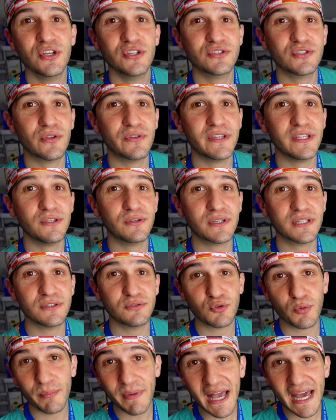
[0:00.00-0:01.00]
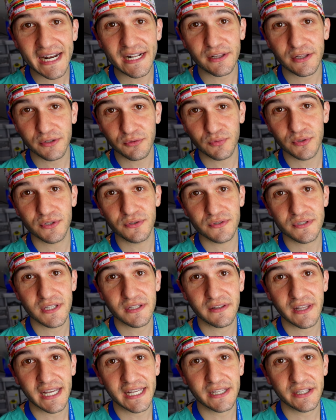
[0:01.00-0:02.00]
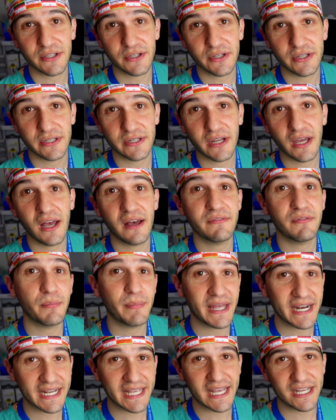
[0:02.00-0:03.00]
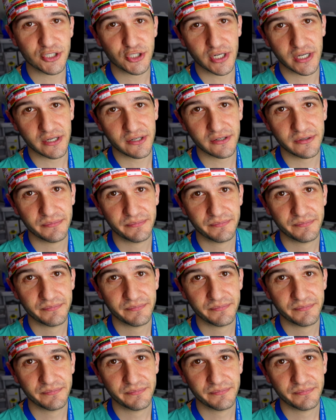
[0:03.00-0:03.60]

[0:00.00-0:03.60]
so that you can dramatically reduce the likelihood of a medication error.